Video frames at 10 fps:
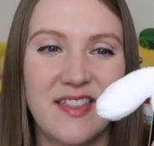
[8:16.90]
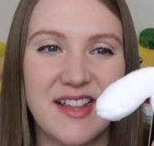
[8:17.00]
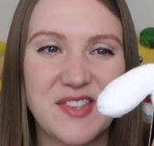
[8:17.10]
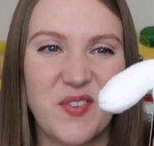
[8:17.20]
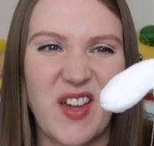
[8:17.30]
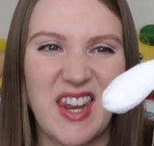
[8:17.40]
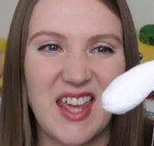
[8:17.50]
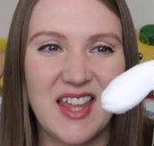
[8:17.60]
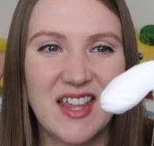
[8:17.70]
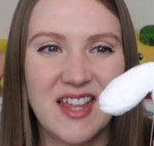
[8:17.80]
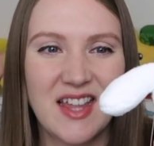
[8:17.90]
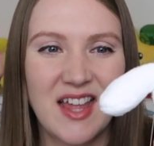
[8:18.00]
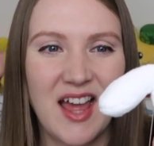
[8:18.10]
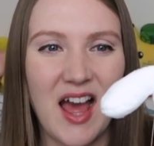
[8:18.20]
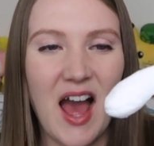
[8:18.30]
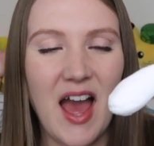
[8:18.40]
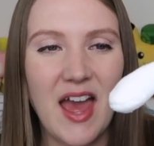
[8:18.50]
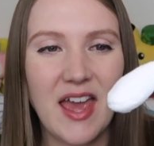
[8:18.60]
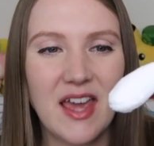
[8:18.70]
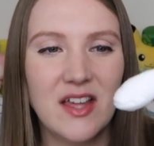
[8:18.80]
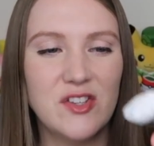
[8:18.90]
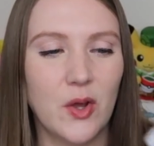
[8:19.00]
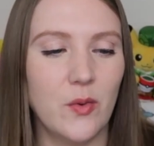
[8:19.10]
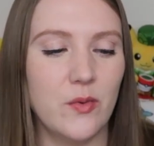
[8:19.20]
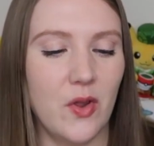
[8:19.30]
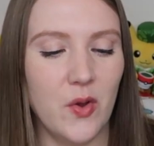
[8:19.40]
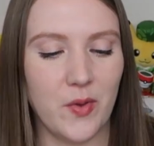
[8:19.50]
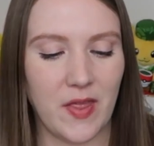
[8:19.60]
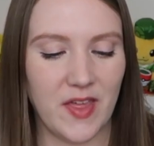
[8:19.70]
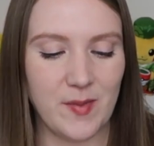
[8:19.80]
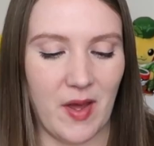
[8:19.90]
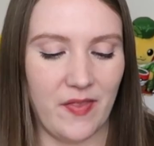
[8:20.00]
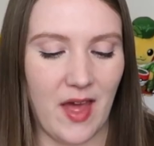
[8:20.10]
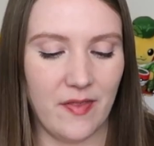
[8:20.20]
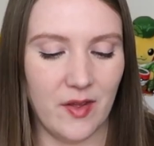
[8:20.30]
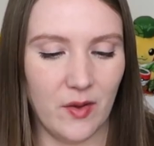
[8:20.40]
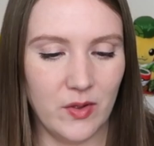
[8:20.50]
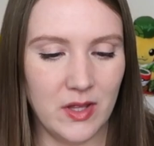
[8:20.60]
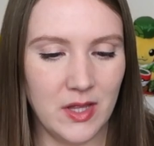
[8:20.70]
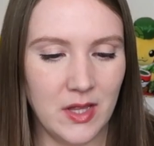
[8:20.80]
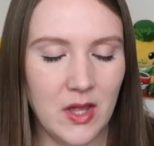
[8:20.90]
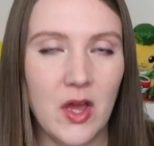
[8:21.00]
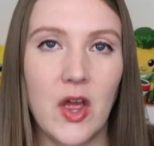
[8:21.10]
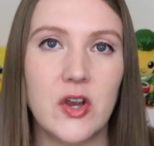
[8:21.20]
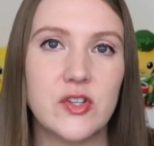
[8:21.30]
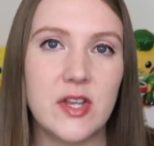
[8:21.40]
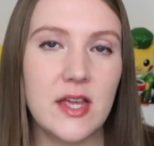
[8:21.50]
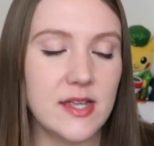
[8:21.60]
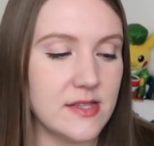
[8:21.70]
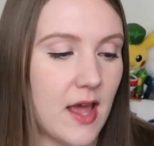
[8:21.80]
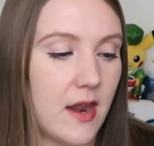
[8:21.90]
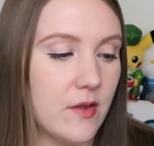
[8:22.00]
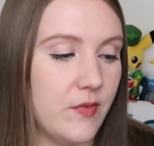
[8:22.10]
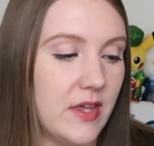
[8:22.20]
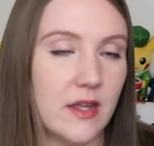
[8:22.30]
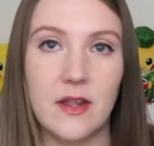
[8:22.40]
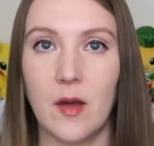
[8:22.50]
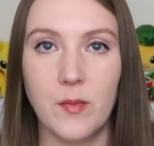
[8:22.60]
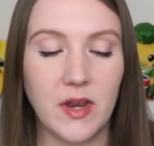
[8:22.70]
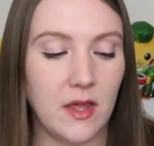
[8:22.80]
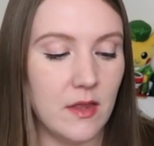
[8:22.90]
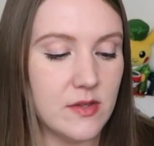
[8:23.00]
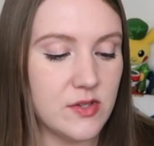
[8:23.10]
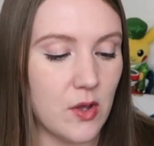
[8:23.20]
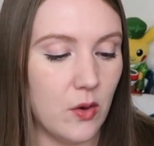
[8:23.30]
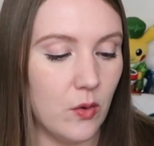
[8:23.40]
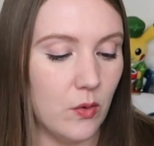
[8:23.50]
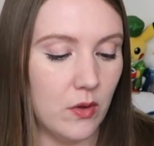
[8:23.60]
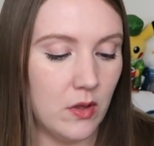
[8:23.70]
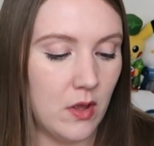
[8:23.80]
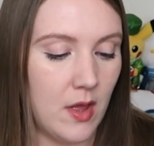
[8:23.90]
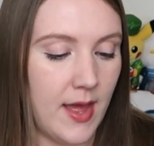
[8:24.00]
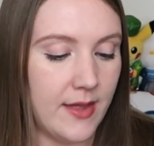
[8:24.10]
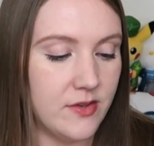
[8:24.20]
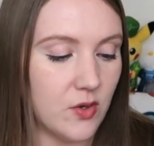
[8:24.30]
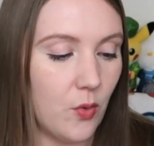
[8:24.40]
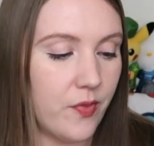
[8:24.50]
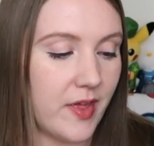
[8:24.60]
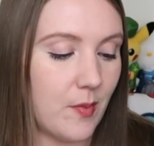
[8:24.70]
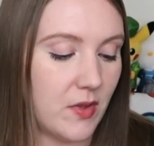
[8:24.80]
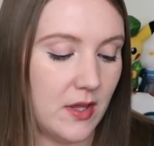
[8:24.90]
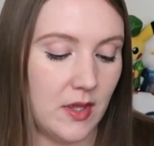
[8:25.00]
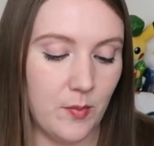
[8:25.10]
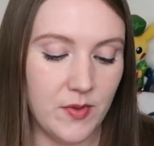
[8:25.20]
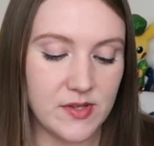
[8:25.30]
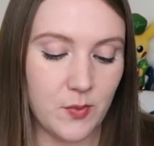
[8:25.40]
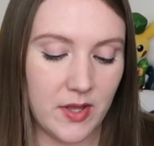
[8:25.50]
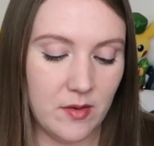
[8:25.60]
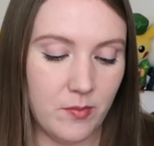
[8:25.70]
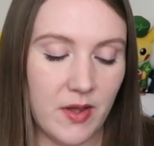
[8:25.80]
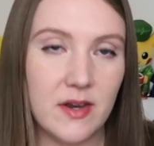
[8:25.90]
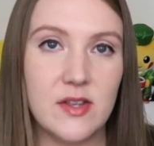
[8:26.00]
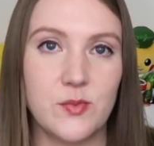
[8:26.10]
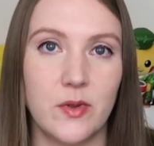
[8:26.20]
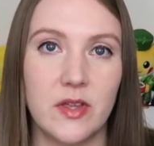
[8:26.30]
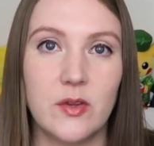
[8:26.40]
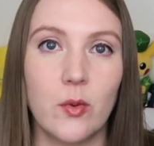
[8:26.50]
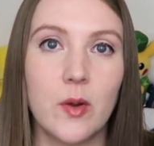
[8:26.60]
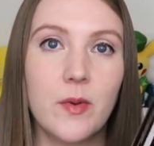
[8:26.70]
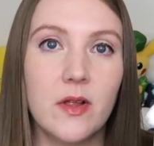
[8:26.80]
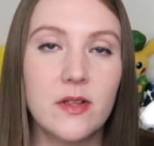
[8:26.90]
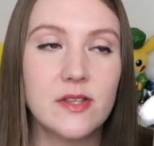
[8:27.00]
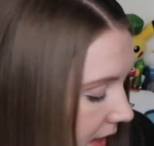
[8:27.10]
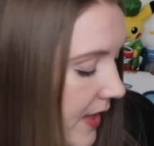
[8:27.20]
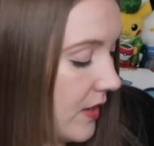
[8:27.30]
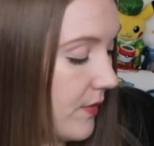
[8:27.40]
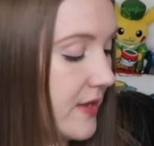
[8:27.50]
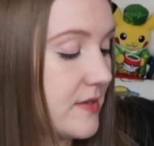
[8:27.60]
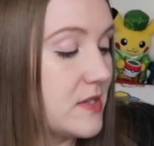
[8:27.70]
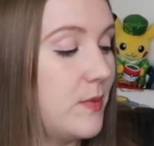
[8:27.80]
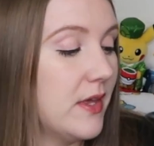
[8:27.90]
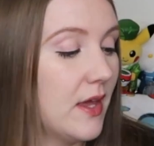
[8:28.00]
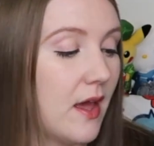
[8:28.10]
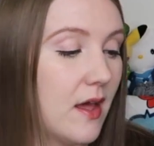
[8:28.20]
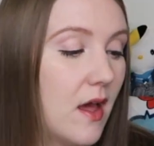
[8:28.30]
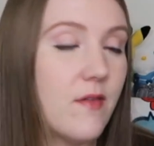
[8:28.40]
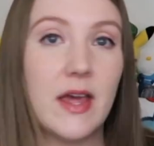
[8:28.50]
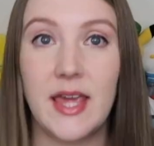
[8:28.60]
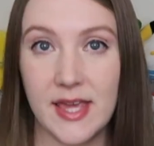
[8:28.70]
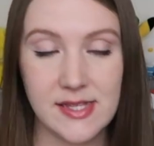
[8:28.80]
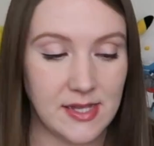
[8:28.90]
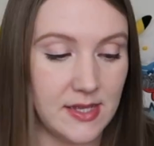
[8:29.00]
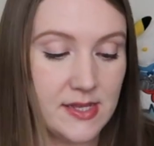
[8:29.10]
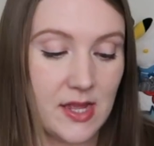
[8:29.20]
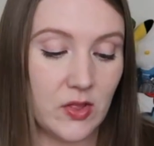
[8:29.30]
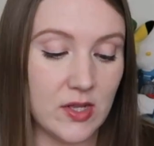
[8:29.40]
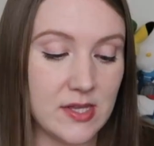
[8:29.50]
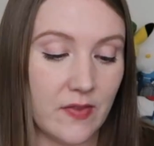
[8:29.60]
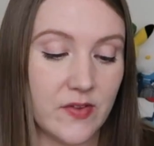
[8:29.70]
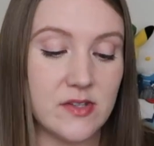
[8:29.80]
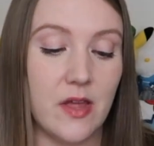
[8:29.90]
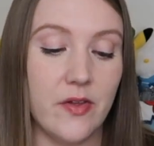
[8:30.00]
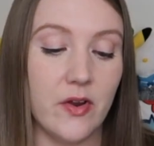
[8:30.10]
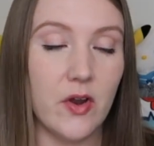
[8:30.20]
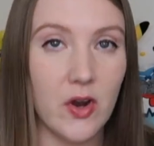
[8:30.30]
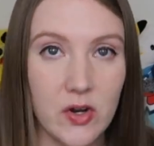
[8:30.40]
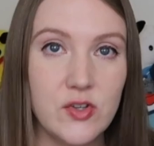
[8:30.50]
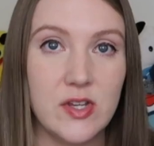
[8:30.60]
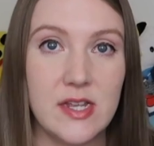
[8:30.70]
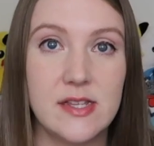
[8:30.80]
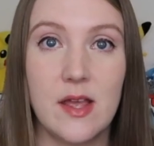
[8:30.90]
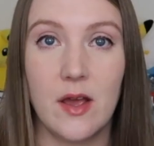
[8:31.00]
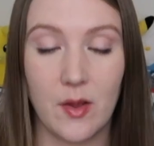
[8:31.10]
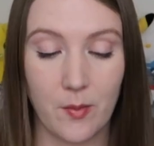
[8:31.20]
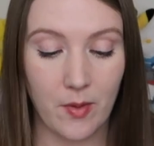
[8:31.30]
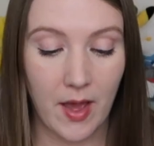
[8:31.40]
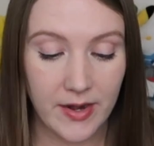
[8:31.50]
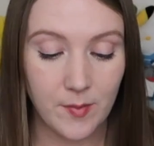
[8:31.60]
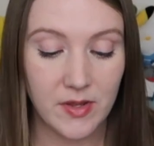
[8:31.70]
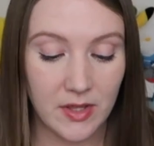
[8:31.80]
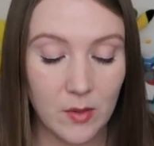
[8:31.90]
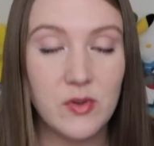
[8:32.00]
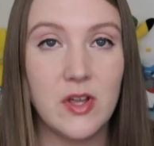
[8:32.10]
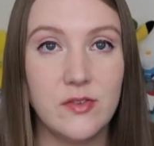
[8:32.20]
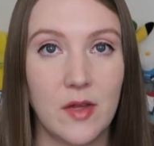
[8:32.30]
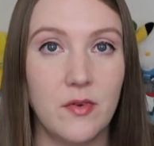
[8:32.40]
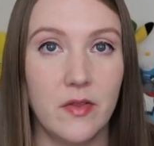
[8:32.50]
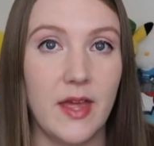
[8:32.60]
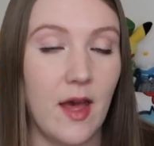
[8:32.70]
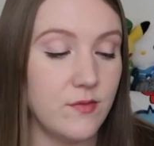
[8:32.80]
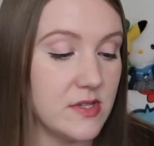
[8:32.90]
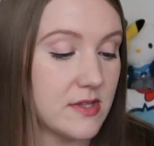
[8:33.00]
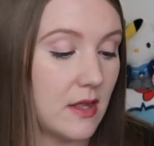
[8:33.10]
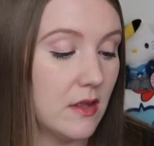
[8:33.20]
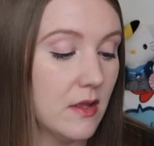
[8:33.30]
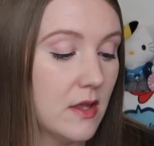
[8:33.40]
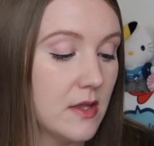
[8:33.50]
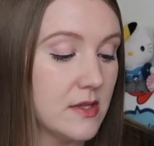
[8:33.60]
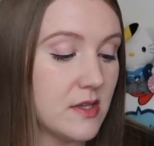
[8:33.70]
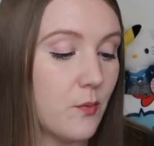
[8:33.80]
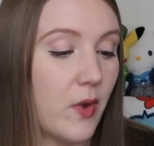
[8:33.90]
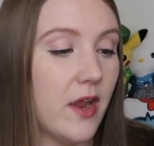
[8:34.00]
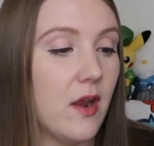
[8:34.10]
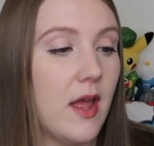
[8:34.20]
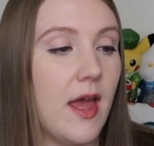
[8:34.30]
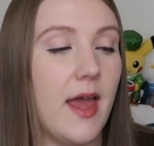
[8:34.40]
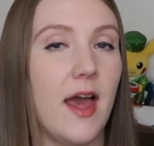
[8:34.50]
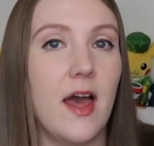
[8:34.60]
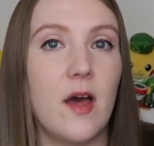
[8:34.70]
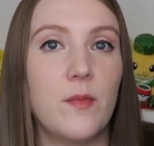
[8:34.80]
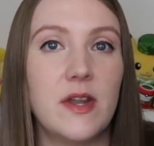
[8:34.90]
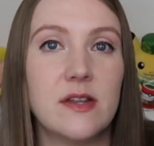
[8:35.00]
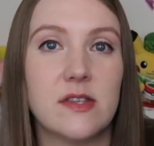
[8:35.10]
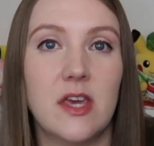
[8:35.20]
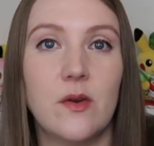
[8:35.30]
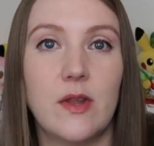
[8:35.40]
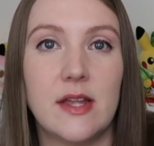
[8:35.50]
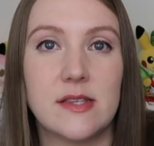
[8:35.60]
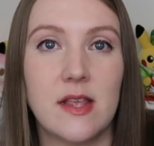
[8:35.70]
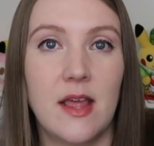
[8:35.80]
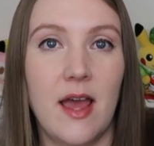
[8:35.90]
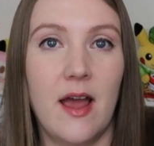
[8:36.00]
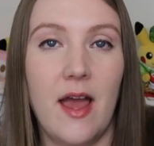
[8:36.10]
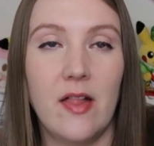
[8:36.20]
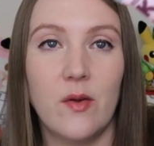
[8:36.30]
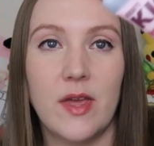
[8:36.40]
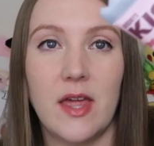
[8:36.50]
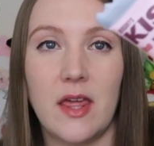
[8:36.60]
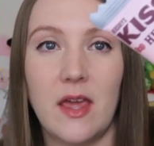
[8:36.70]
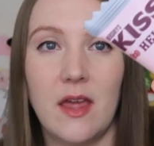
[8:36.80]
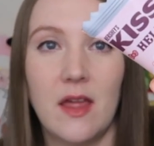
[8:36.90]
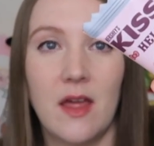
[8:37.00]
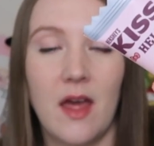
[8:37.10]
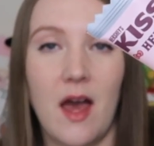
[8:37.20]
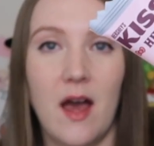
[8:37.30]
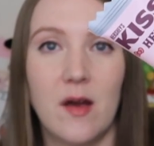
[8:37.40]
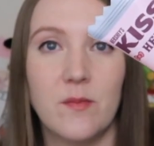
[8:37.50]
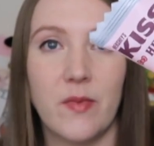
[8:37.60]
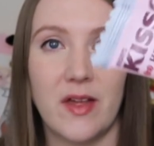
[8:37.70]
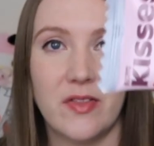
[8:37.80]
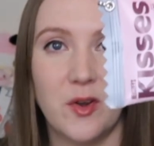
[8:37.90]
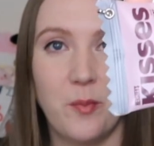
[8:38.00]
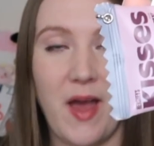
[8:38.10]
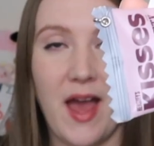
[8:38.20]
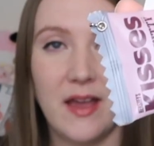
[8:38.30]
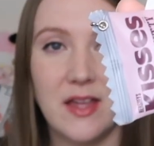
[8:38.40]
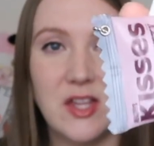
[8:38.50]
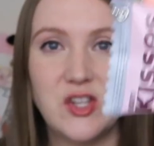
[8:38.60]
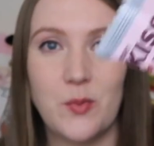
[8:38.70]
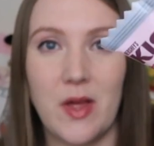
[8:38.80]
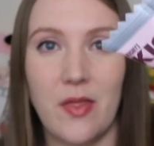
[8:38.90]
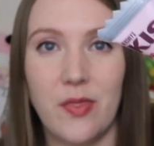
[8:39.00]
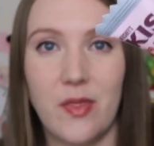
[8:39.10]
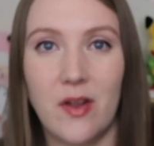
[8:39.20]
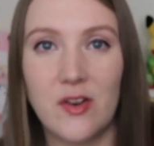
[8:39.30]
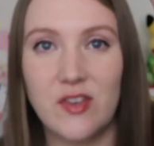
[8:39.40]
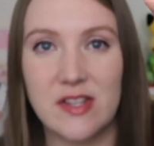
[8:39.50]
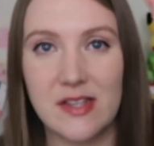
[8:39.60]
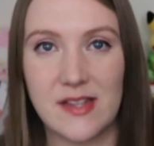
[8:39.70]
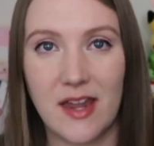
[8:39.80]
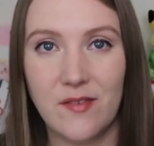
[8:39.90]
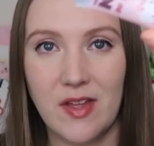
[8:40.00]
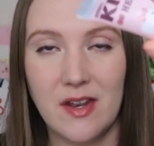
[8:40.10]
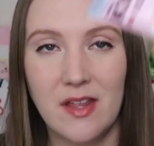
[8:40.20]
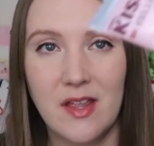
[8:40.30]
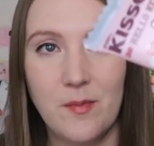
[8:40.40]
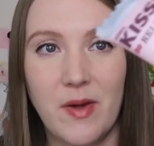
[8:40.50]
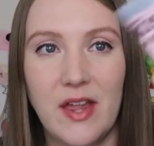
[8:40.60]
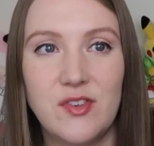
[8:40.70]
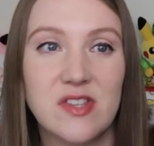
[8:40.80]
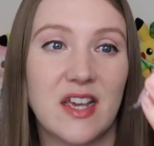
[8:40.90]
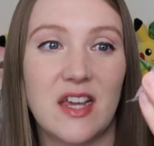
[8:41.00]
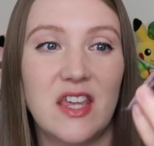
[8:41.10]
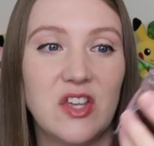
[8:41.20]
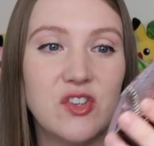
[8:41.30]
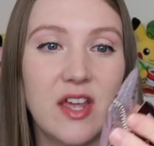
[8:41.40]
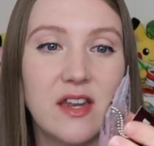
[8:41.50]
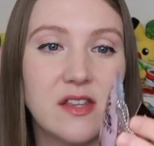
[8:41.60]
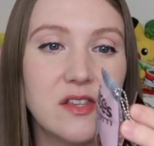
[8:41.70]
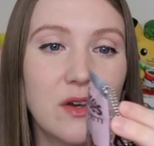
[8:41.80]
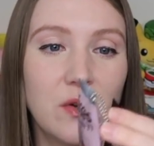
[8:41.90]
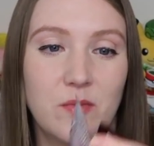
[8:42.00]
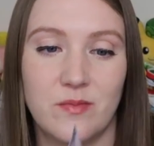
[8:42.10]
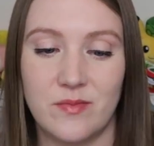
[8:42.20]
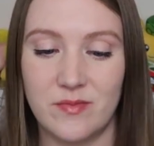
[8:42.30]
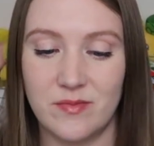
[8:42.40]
That's funny. I don't know what I think about that though. Hershey is not a vegan company, so don't think I'm gonna keep this one, but it is really adorable. Anyways, speaking of kisses, it looks like there's another Hershey's item in here, which I'll definitely have to sell somewhere. But it is cute. It's a Hello Kitty like little package with Hershey's inside of it. But it's just like a keychain, so